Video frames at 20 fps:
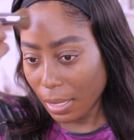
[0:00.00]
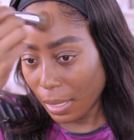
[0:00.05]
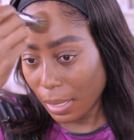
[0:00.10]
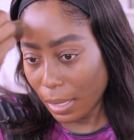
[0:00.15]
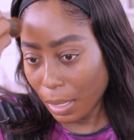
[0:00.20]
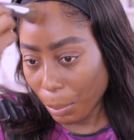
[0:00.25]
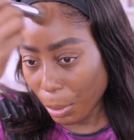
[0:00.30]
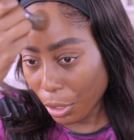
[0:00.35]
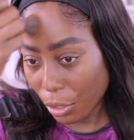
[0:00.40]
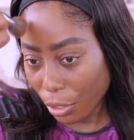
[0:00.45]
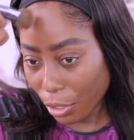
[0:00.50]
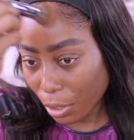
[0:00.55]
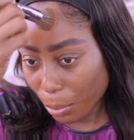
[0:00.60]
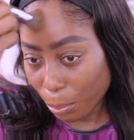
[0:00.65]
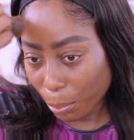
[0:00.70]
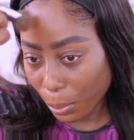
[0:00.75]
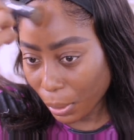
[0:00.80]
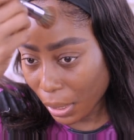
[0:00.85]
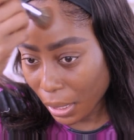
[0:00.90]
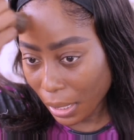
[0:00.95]
Let me
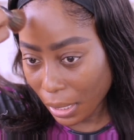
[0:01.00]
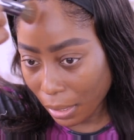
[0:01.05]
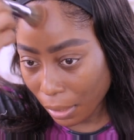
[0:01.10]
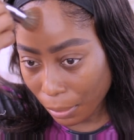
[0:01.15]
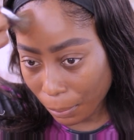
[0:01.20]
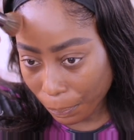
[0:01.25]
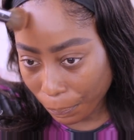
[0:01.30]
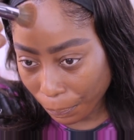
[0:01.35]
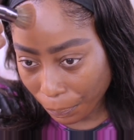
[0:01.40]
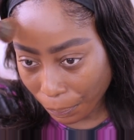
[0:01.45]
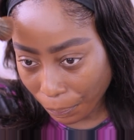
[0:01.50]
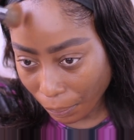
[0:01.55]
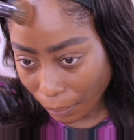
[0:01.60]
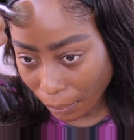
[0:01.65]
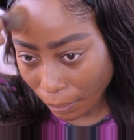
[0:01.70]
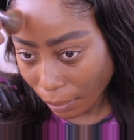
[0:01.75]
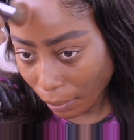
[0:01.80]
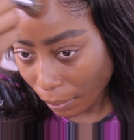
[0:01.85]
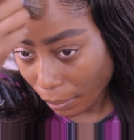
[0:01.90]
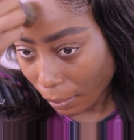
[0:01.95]
just blend.
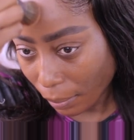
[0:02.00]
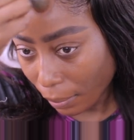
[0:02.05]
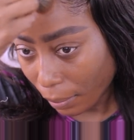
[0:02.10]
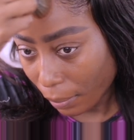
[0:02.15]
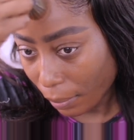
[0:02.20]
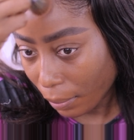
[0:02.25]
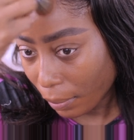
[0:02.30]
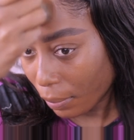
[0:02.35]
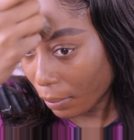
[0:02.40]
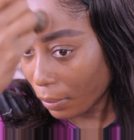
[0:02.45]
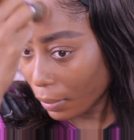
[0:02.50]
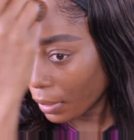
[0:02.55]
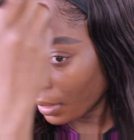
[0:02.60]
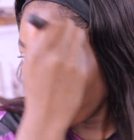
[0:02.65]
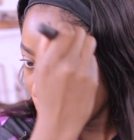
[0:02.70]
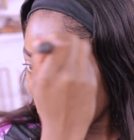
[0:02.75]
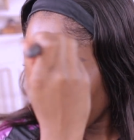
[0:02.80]
Let